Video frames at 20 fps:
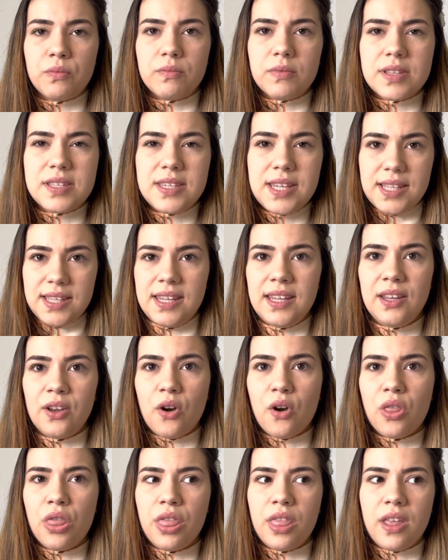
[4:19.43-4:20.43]
sitting
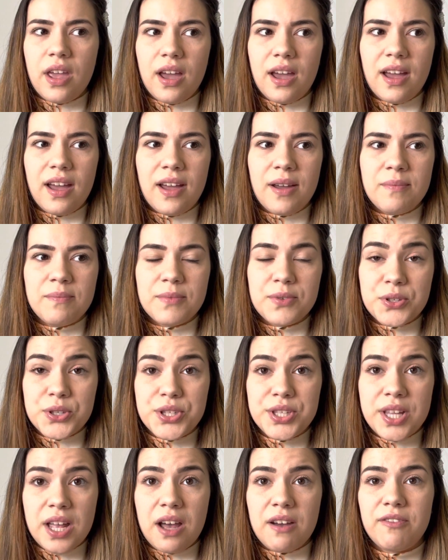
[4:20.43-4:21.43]
on
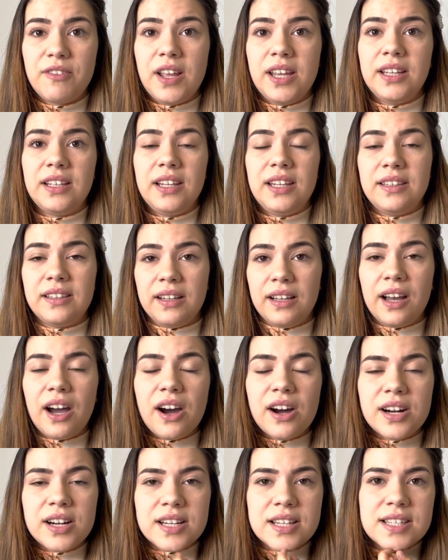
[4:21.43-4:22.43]
stuff like little
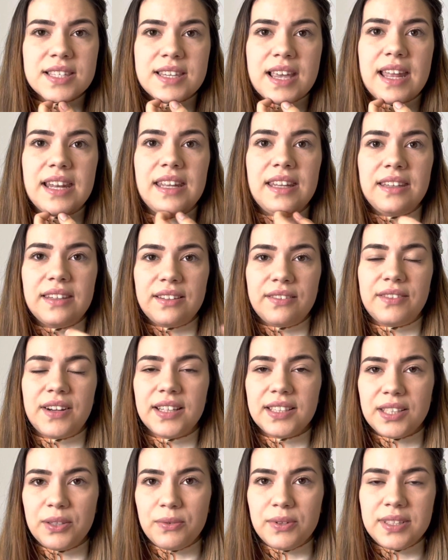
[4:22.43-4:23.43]
cars and
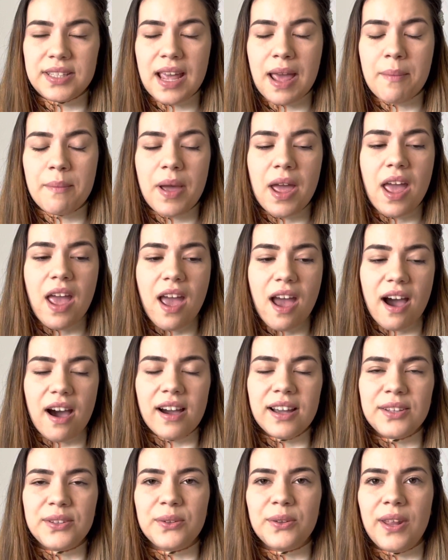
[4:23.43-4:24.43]
interacting with them,
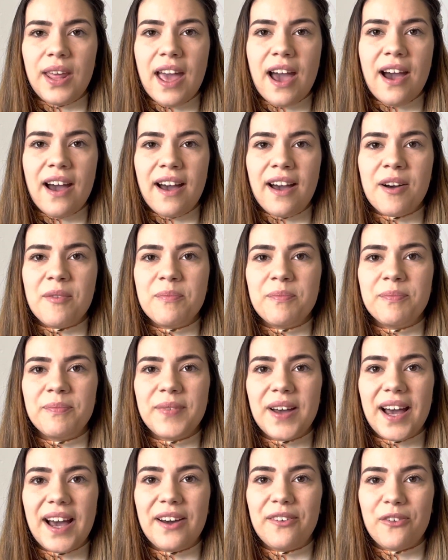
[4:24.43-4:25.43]
I thought that
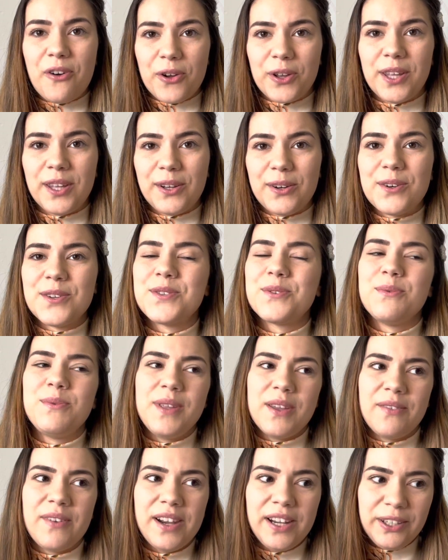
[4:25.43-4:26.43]
a rocking horse would
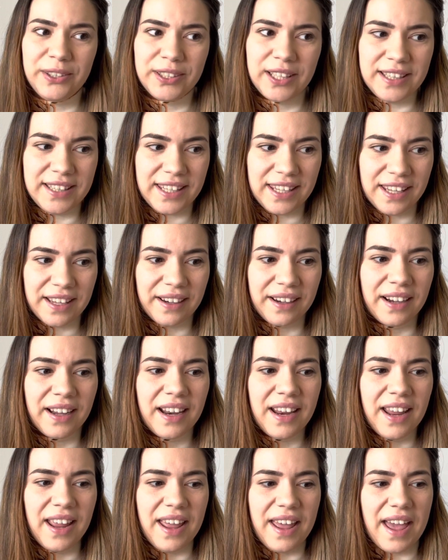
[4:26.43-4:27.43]
be a very good idea.
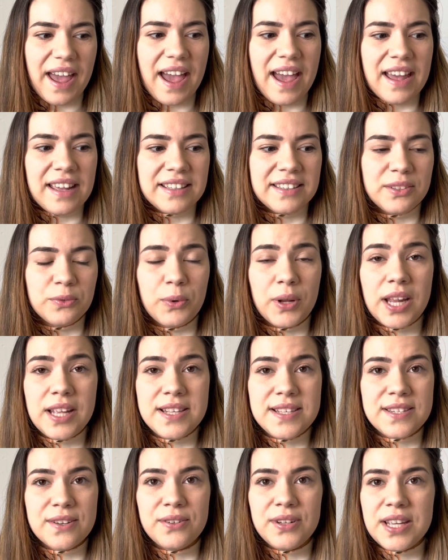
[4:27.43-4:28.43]
And when I
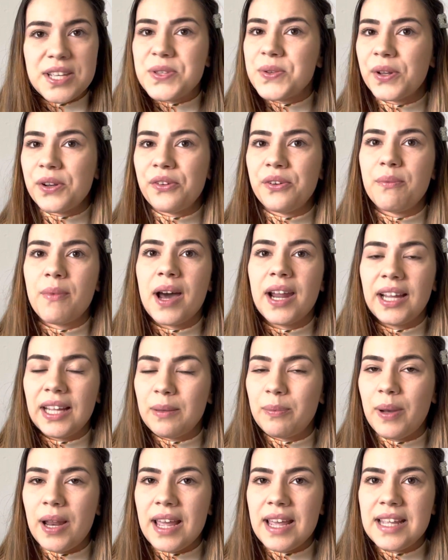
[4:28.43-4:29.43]
saw this one on
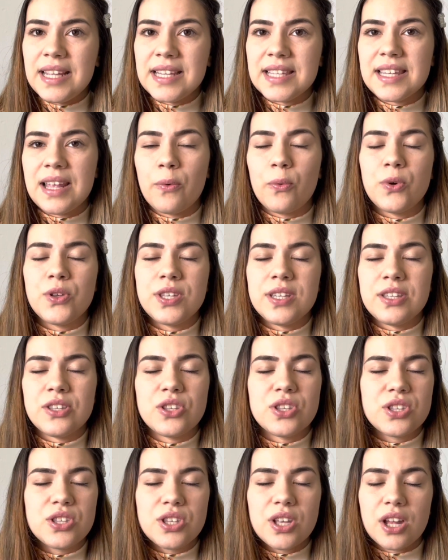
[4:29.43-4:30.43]
Marketplace, it was in
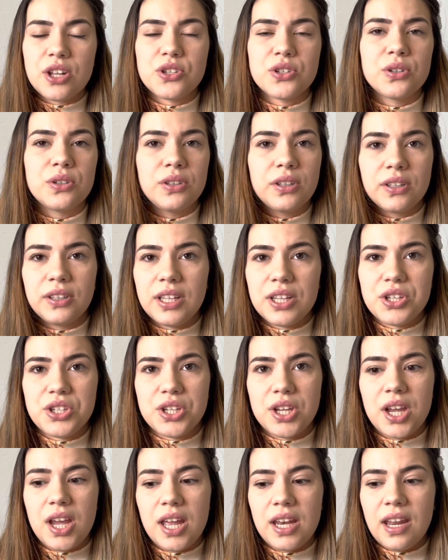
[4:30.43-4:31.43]
such good
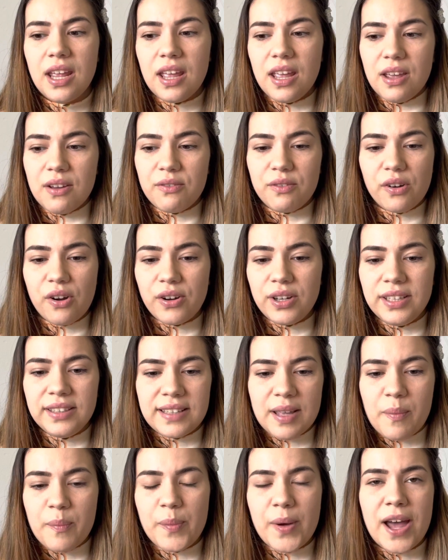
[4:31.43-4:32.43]
condition for only
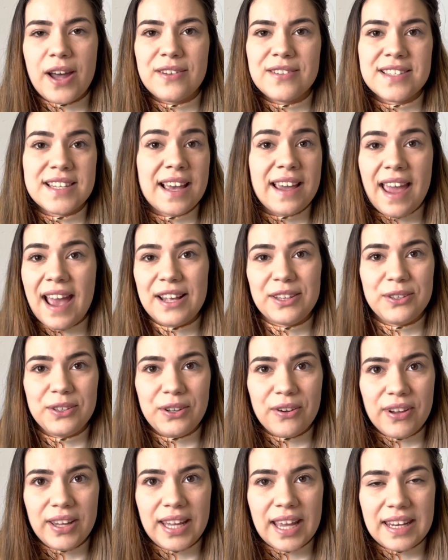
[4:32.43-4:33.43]
£10, I had to
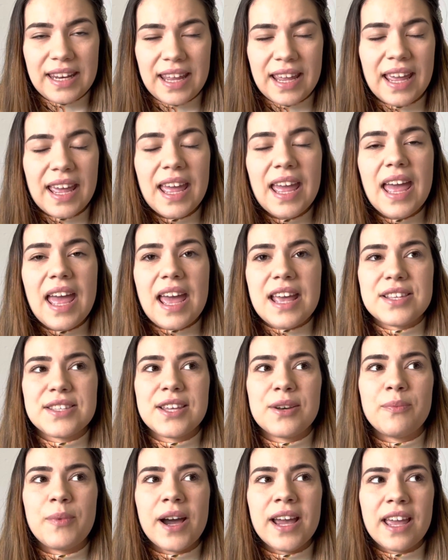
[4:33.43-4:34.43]
go and get it.
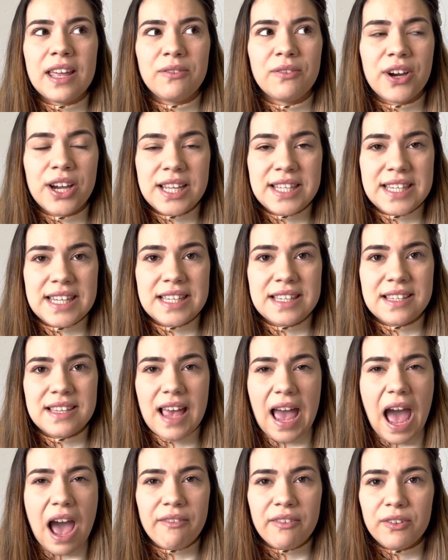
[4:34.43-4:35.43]
So my advice is,
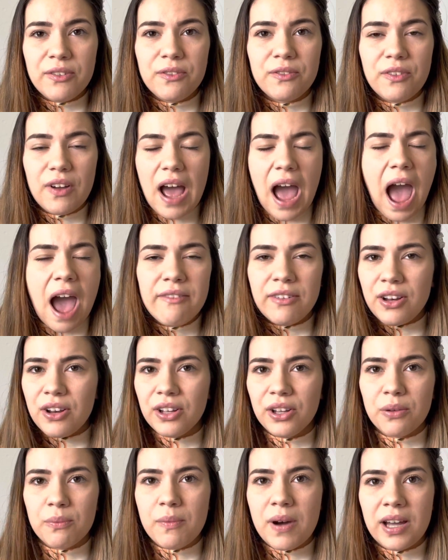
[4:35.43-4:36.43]
have a
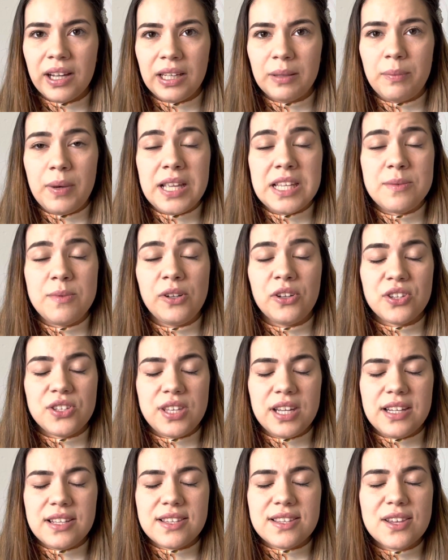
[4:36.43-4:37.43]
look at Marketplace, because
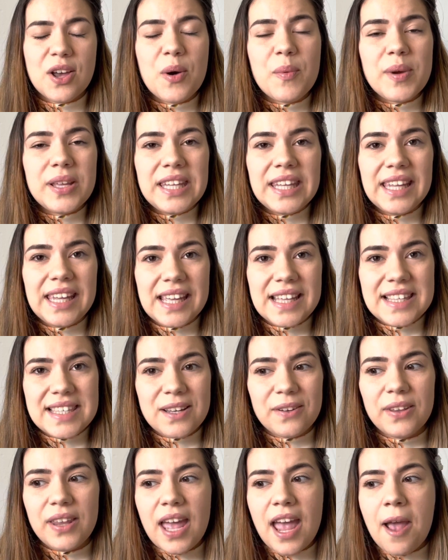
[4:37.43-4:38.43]
there's so many kids
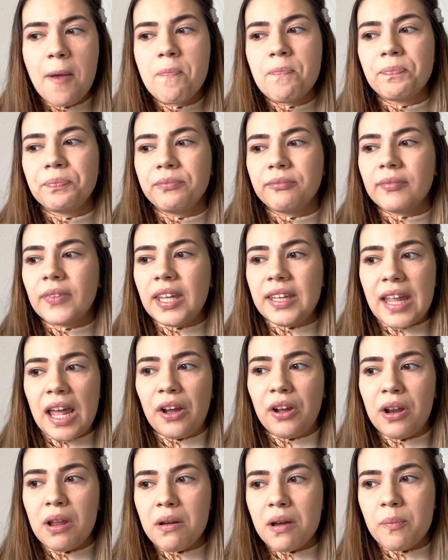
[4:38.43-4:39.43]
out there. They're
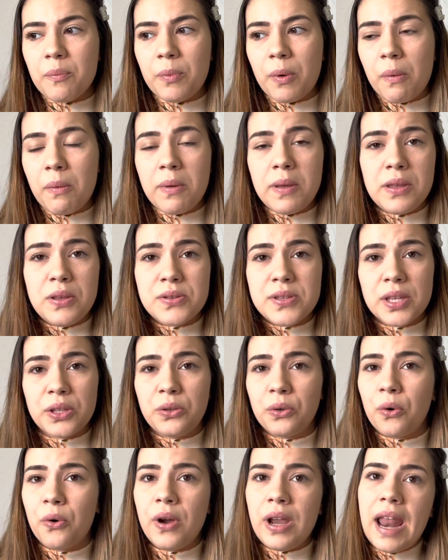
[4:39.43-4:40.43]
gonna probably use a
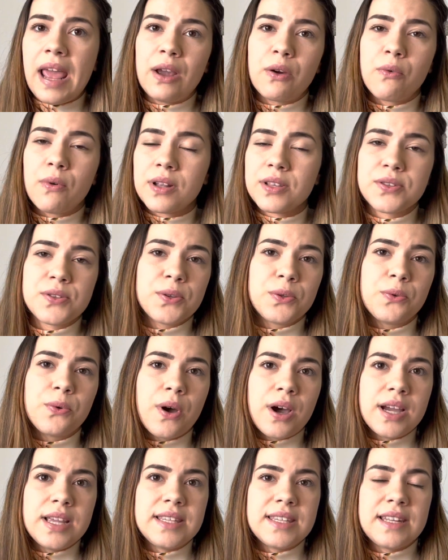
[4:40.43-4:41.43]
toy like once or
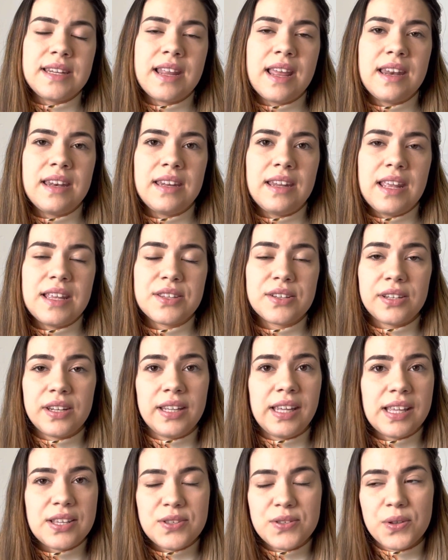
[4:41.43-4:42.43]
twice, and then it's
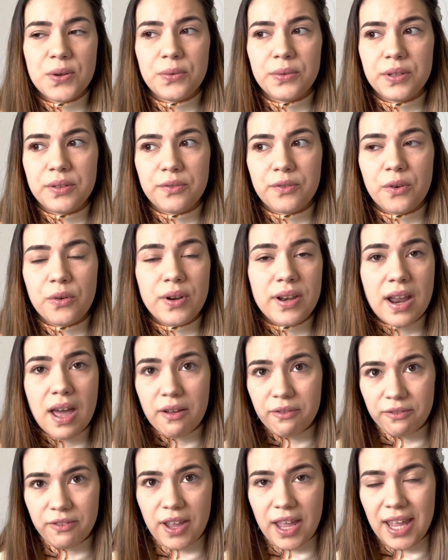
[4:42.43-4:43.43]
gonna get sold for
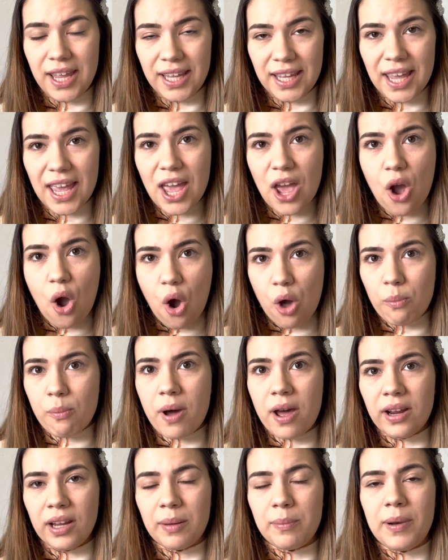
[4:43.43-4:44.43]
nothing on
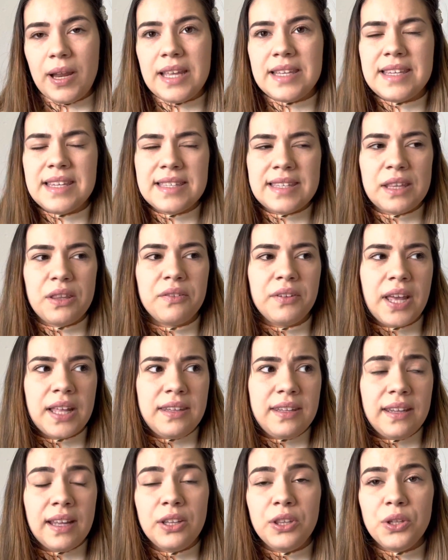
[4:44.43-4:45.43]
Marketplace instead of
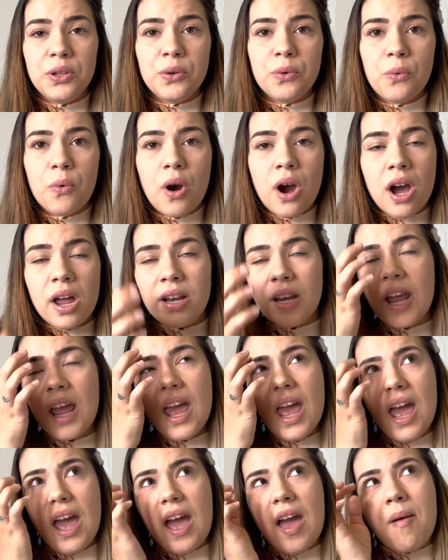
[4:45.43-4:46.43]
getting a new one.
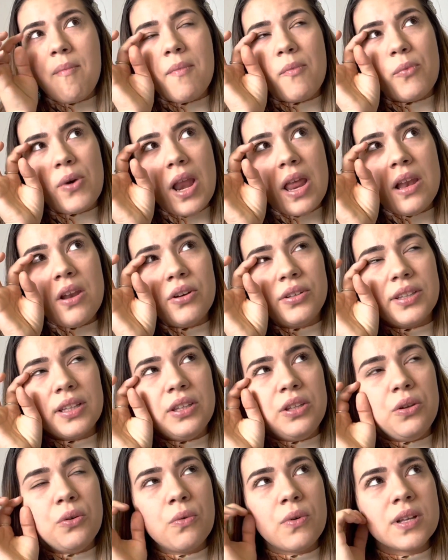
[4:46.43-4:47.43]
When I looked at
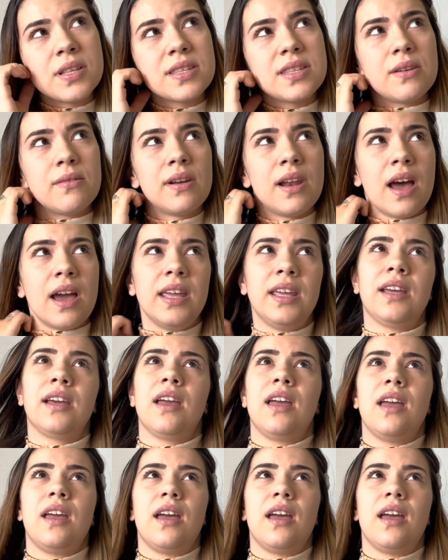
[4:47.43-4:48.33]
new ones, they were like